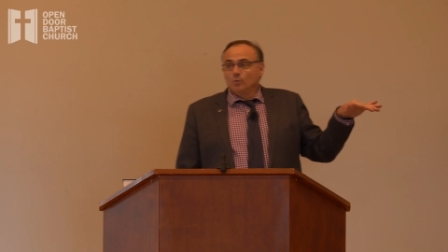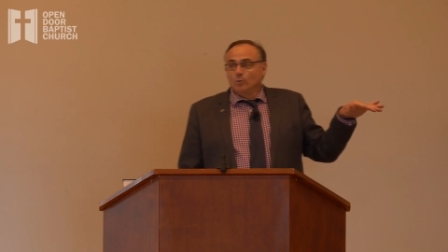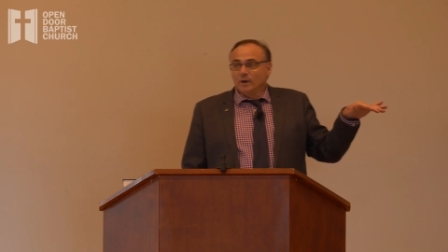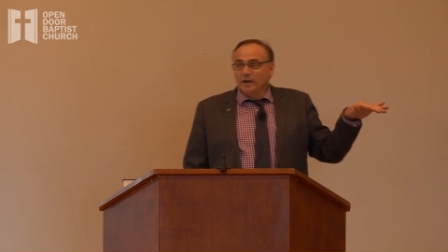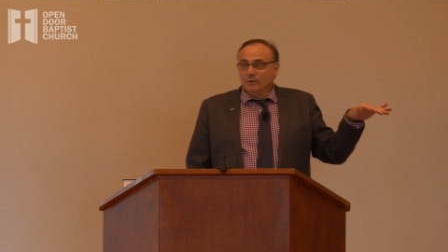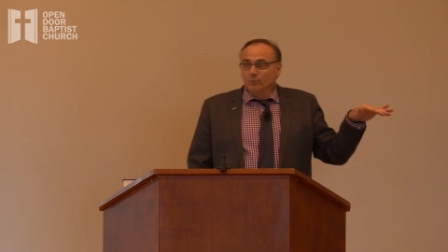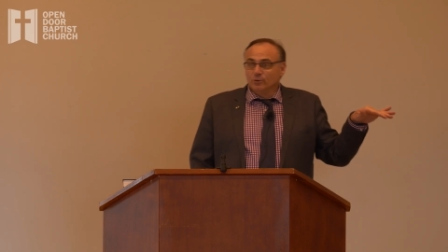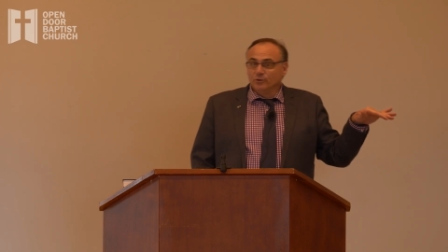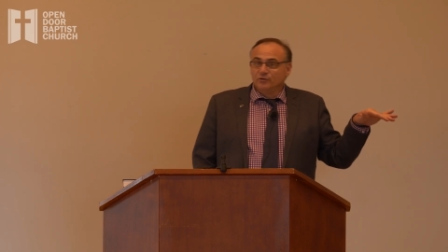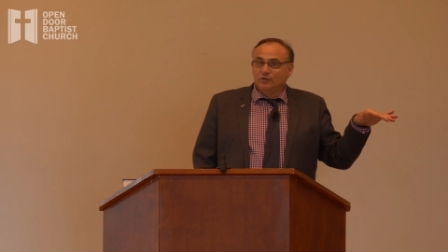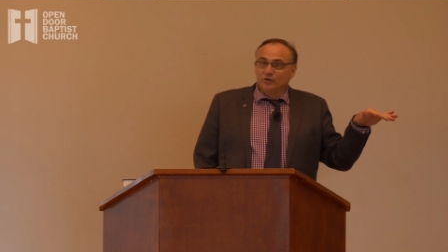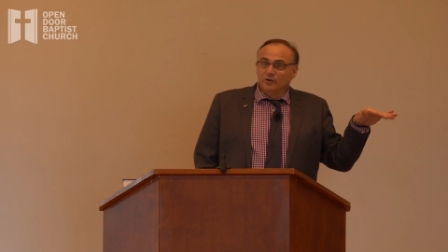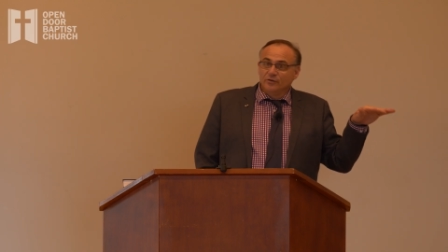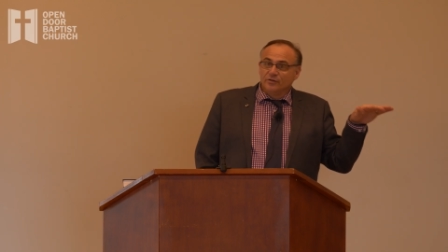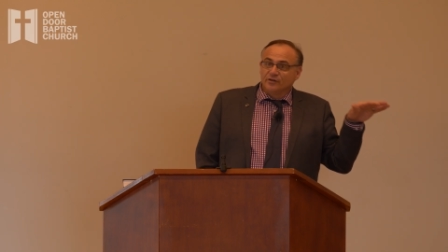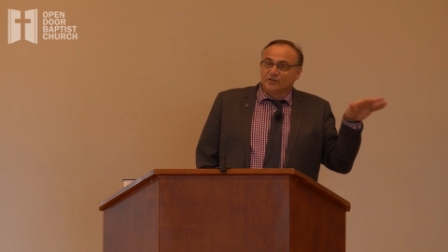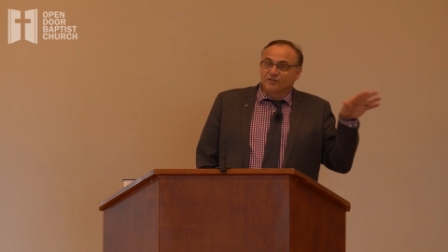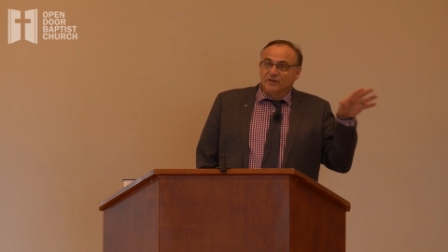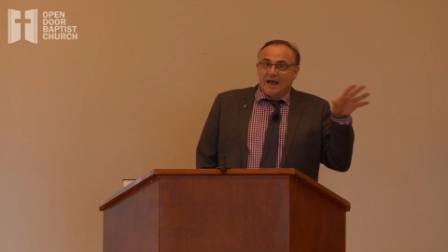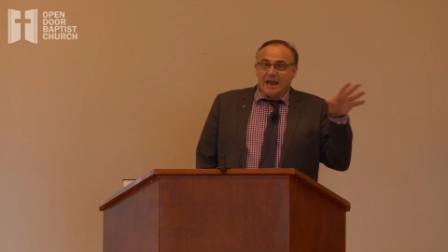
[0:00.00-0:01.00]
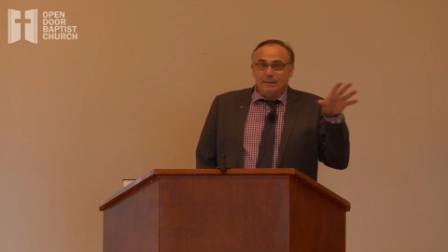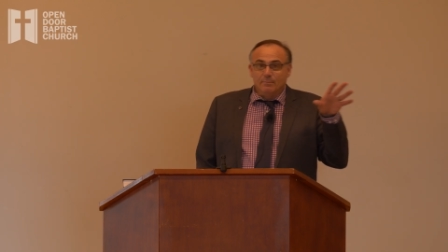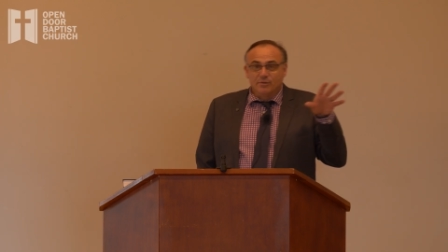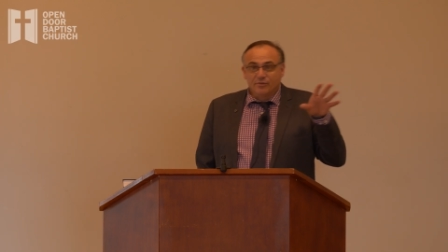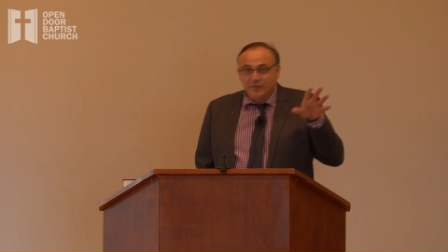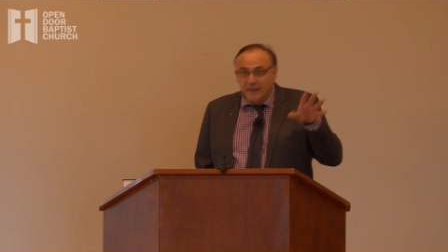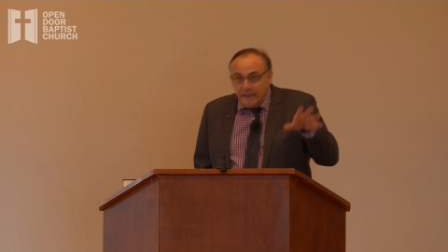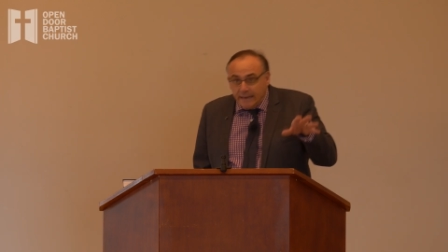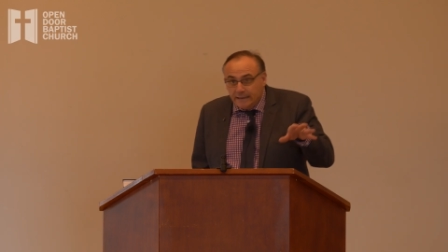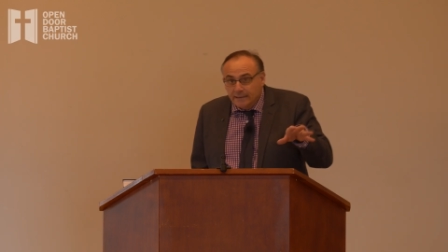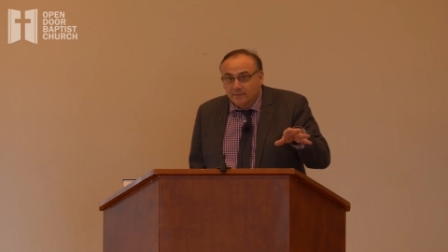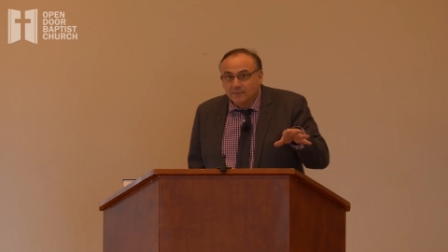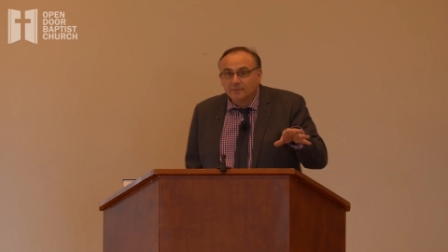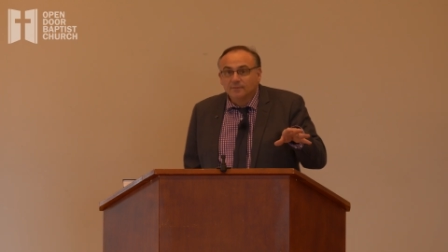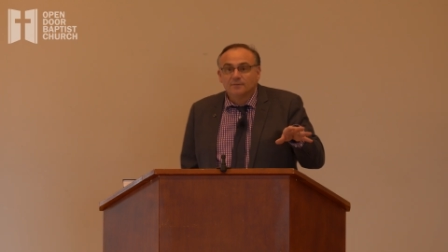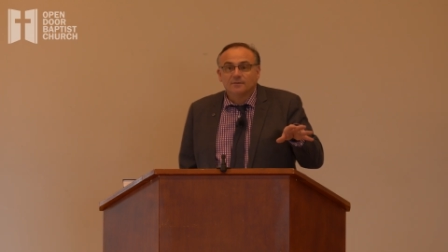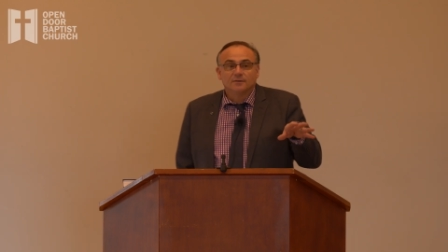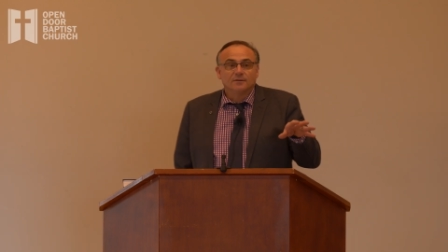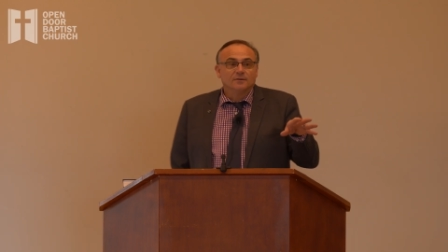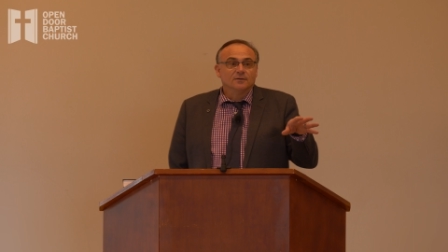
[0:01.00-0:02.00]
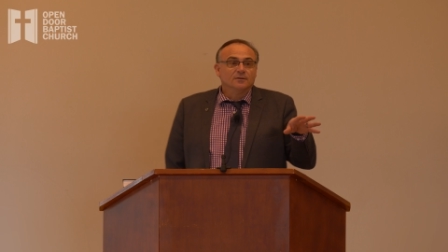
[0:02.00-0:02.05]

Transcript: We would do the same thing